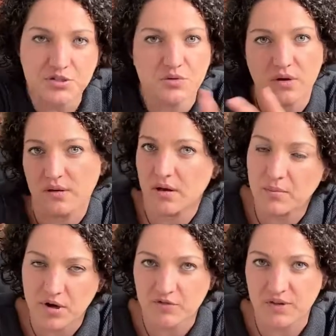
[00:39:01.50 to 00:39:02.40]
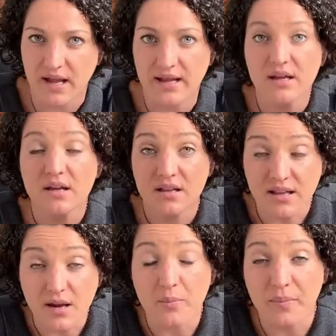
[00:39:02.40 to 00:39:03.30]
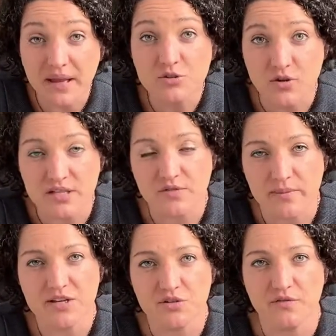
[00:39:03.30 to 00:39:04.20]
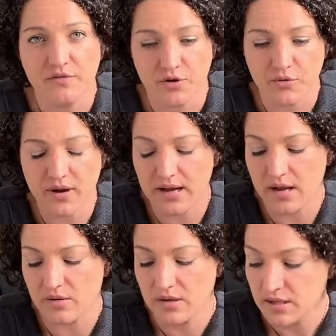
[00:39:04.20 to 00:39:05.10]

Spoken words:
to a butterfly. Like a big transformation for you right now.